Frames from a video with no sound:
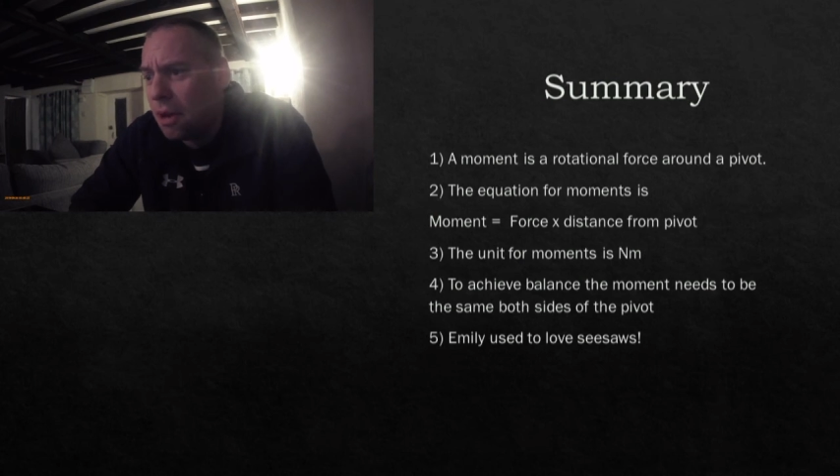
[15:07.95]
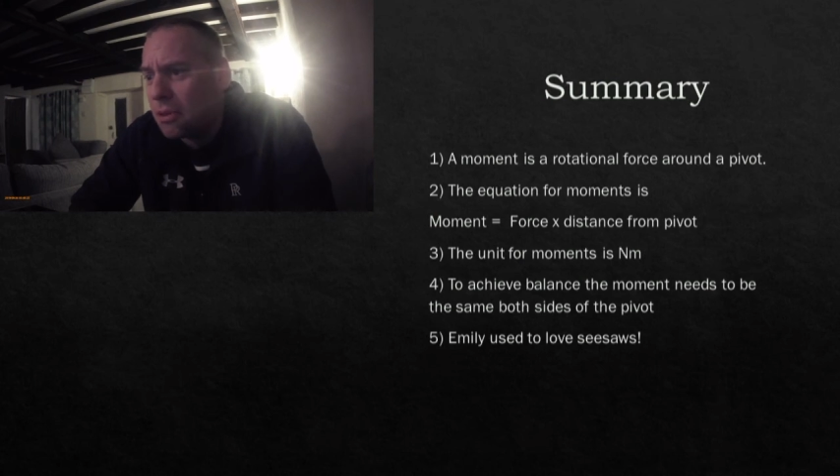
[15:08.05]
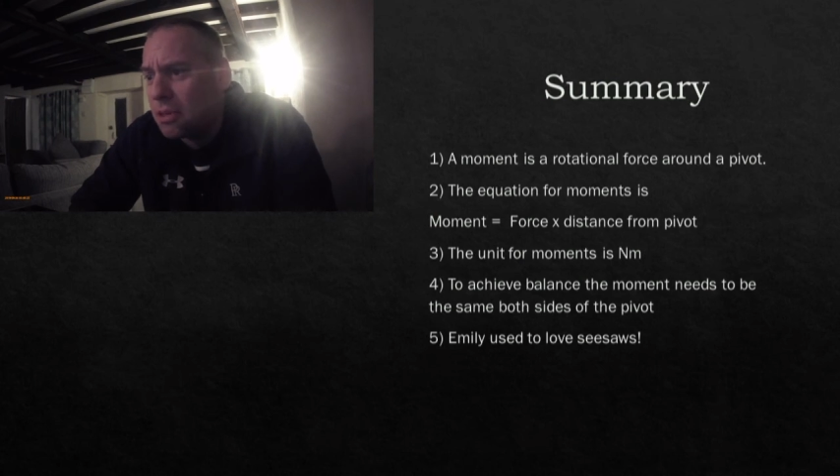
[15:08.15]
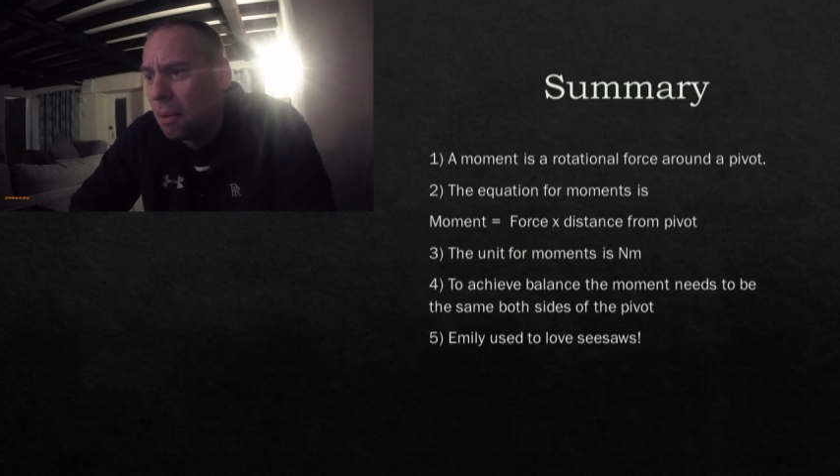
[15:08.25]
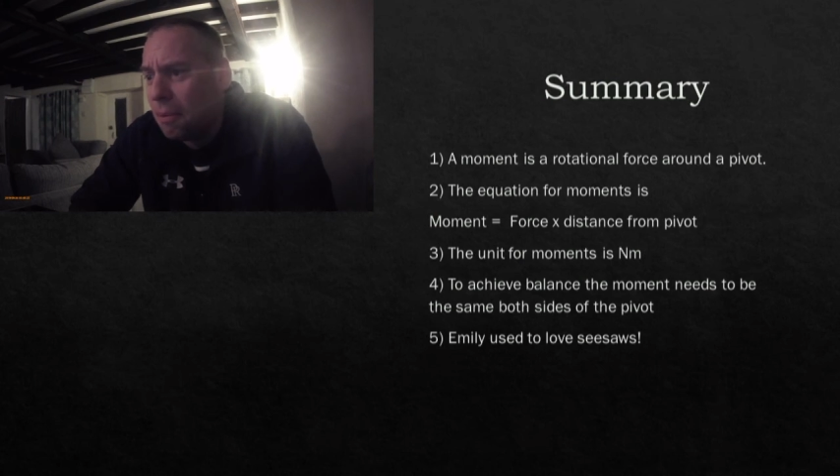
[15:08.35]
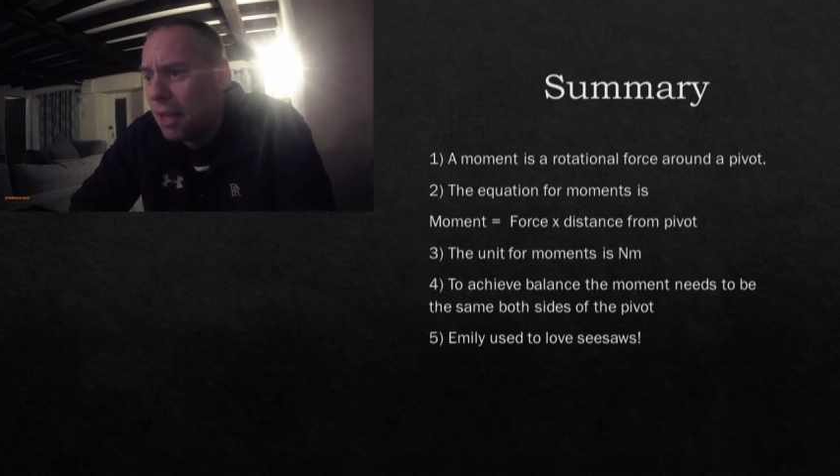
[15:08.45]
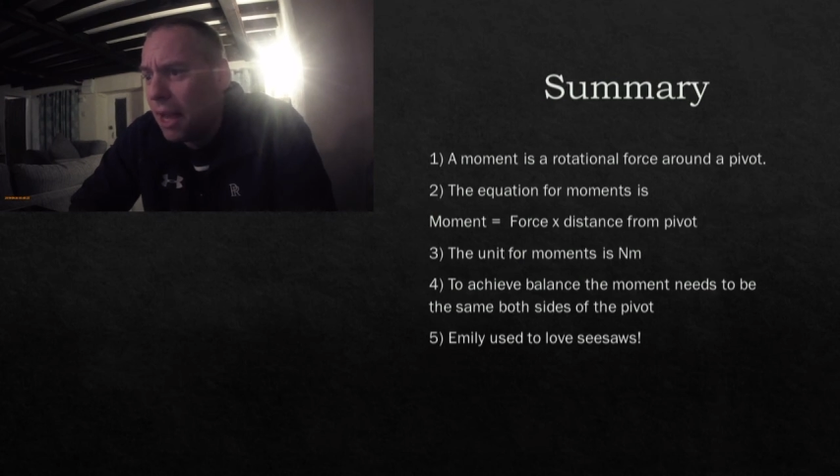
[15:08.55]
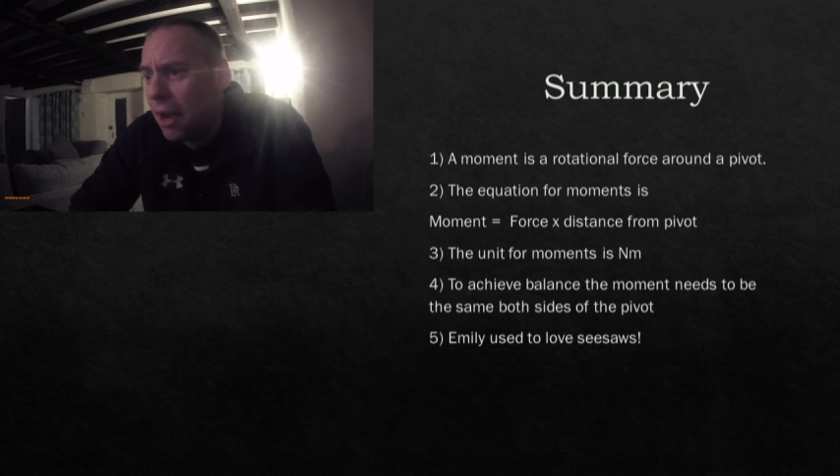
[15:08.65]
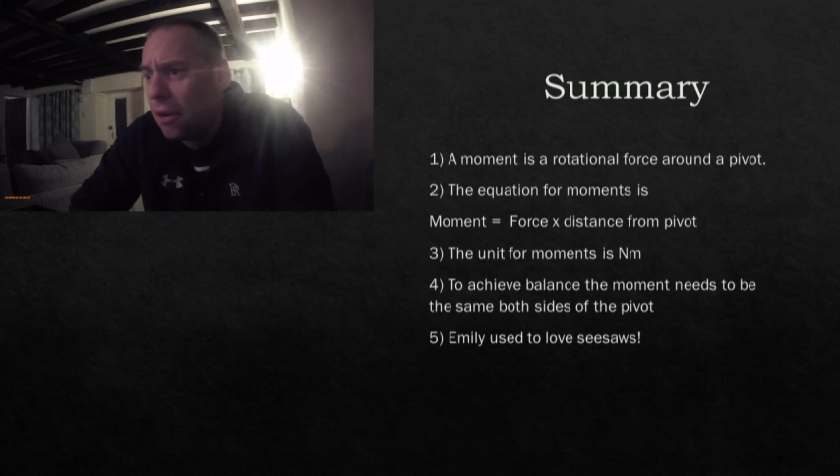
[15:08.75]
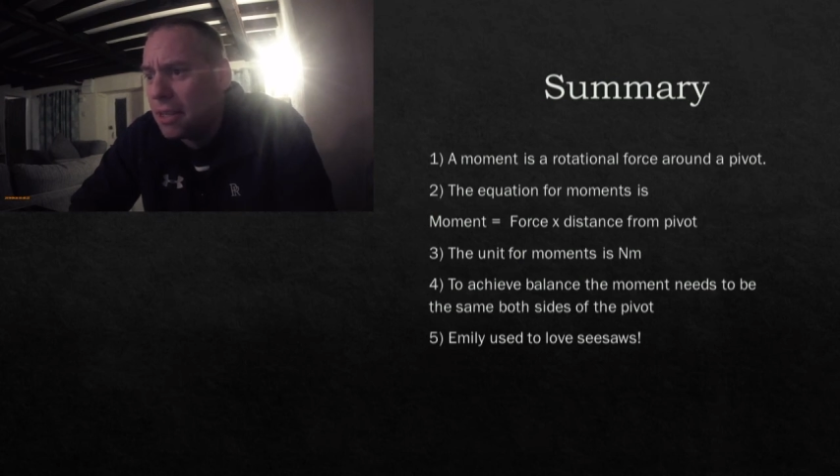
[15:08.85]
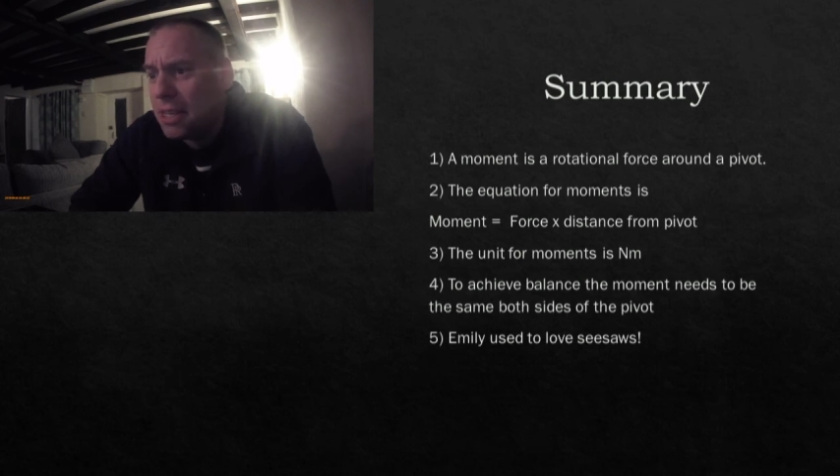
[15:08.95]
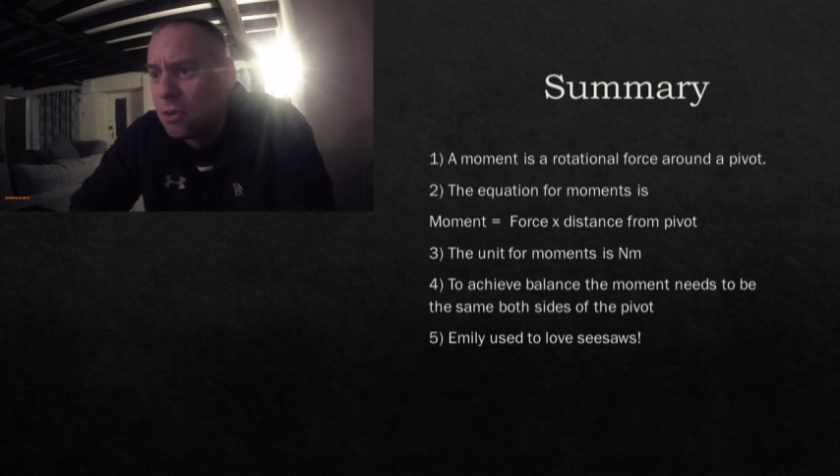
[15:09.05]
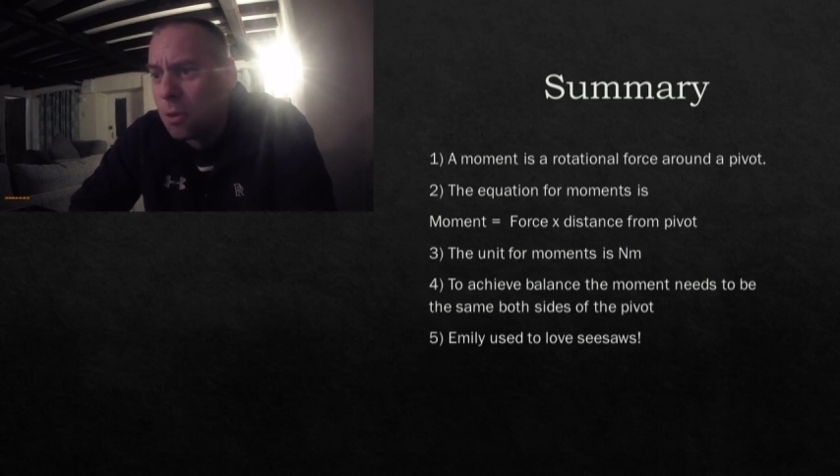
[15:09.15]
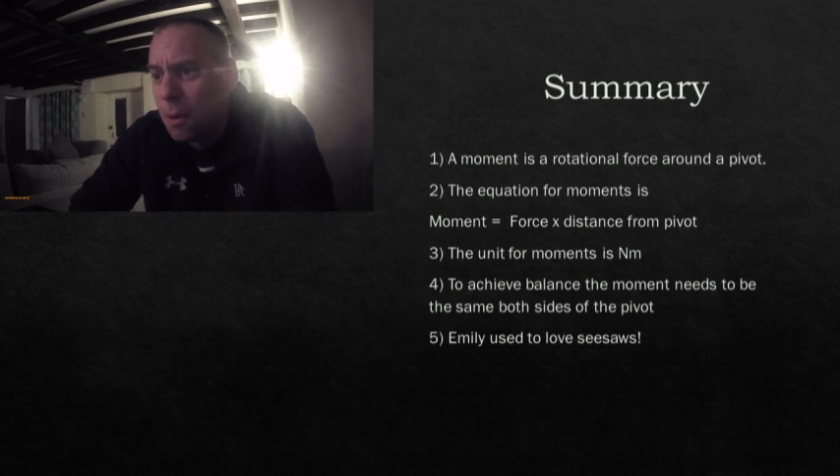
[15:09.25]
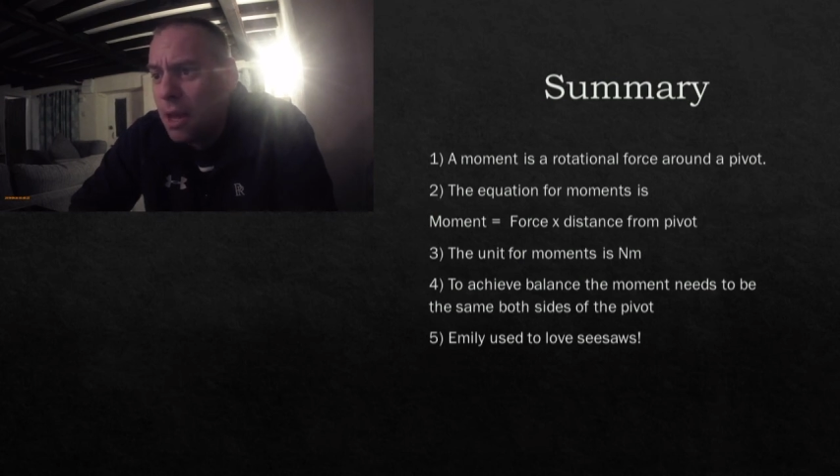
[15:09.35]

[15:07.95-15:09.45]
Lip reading: miles up in the air on a seesaw.